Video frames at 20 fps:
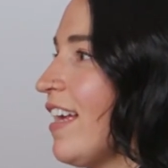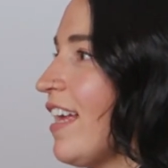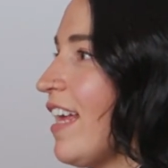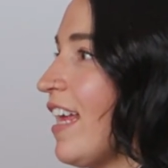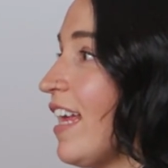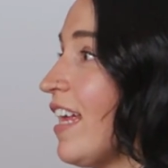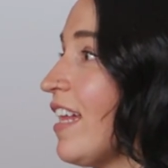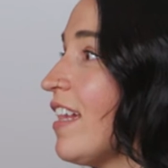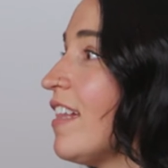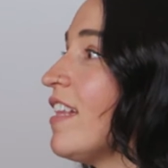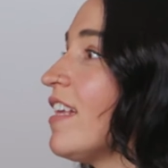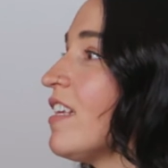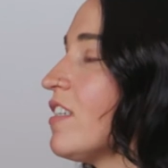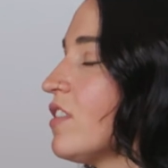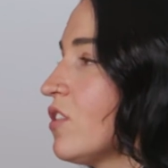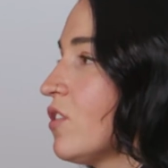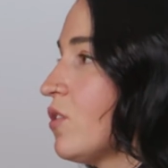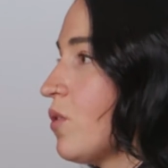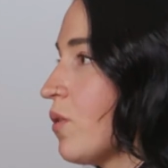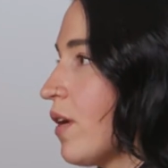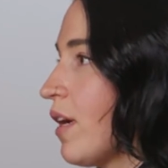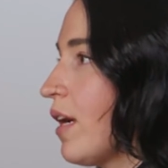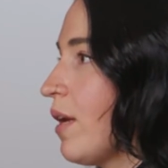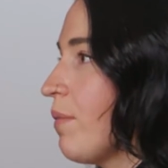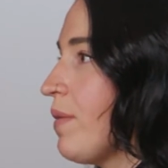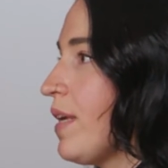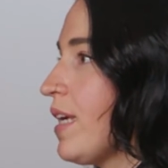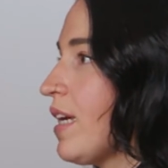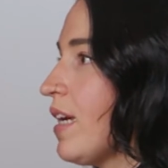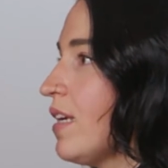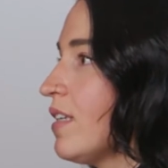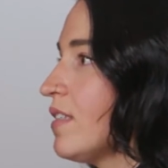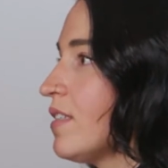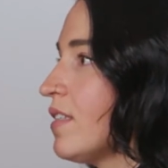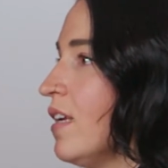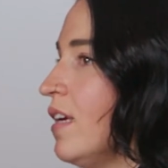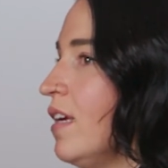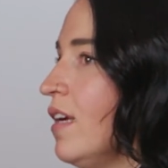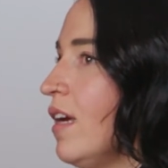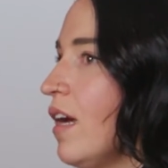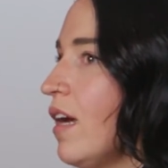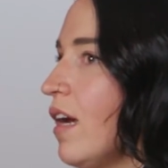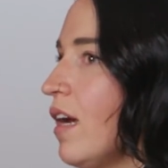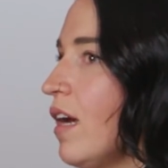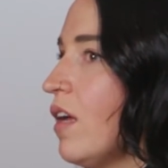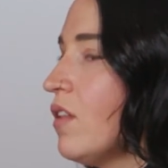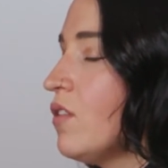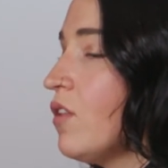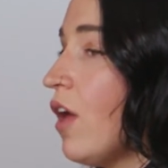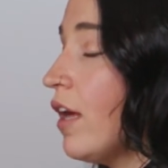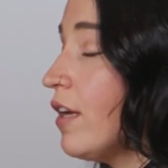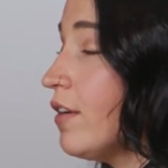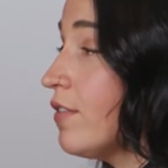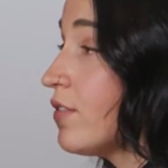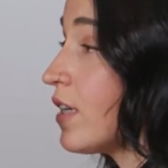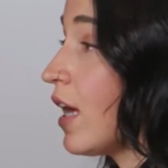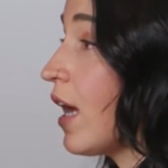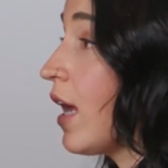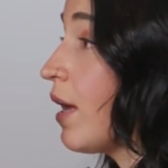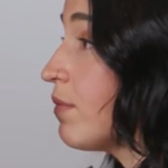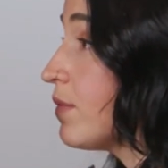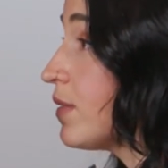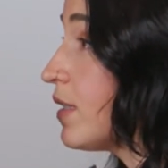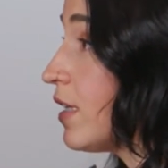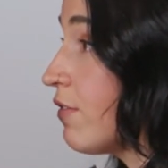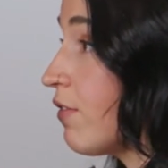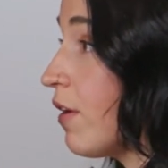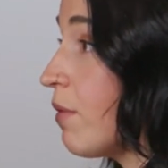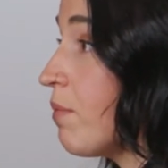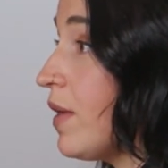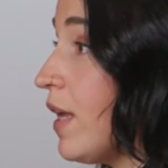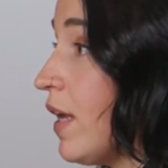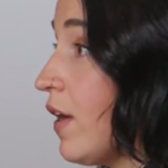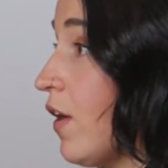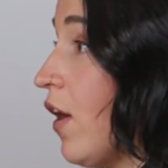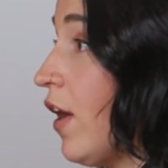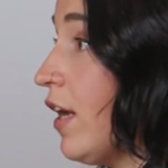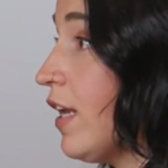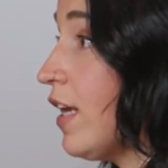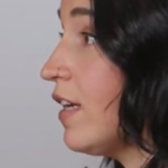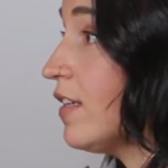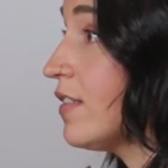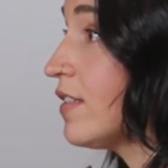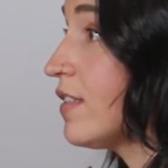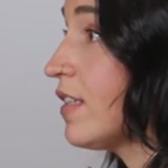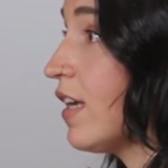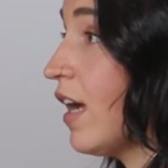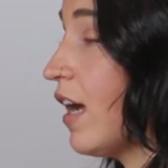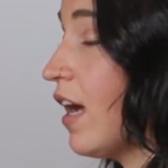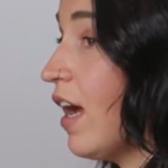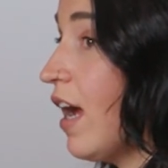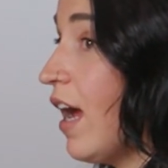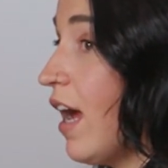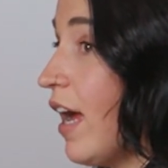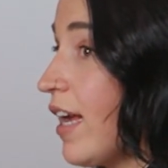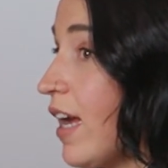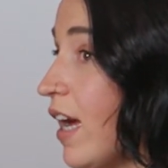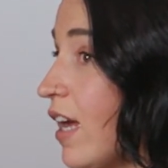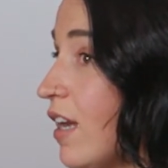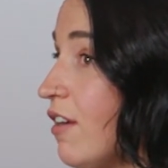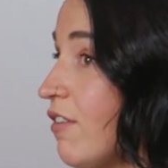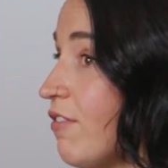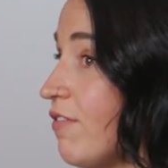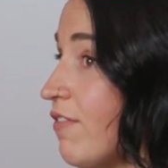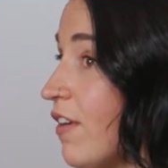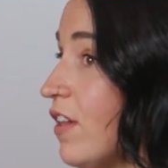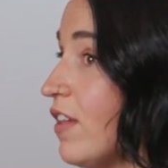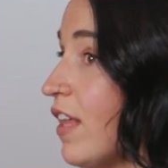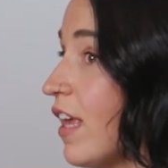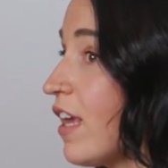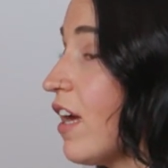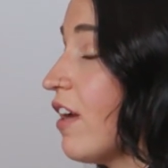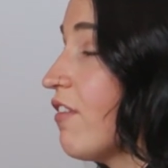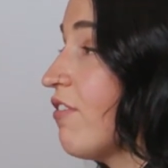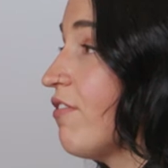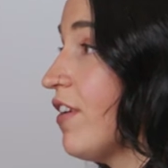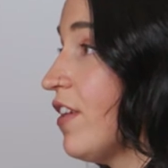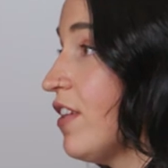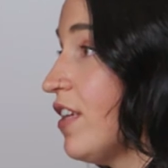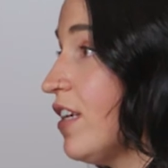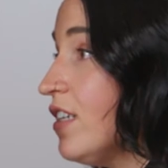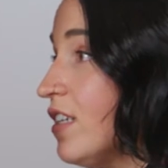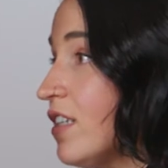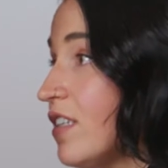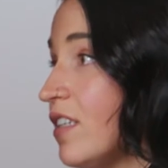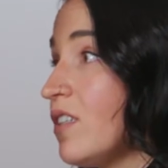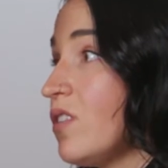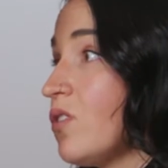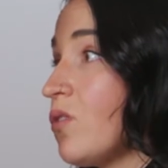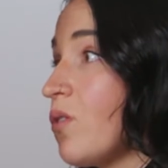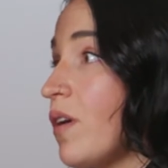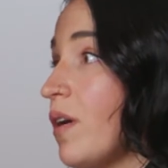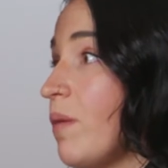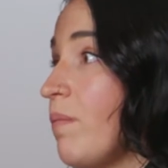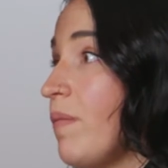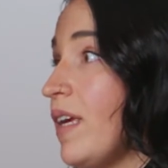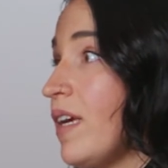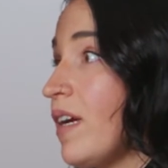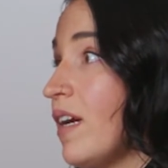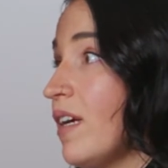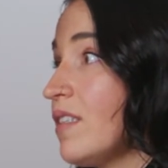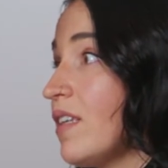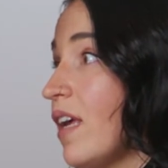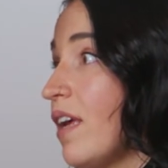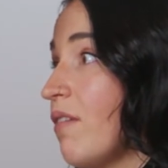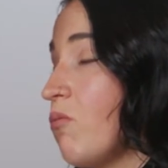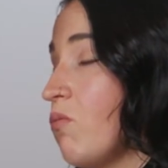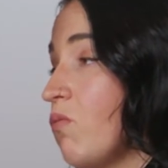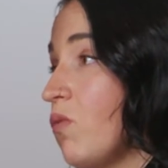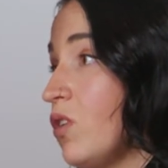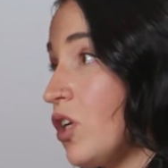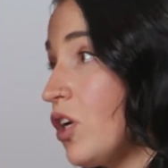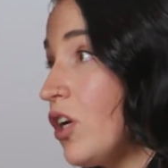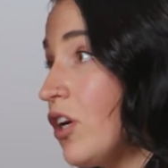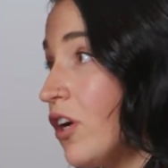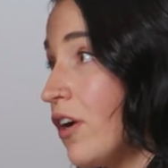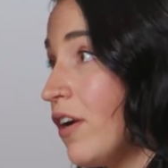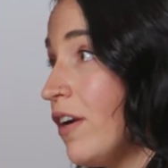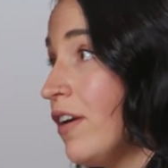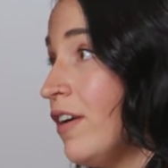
in this story? Because a lot of times, if I'm being honest, I kind of felt like I fell into this story because I was hurt.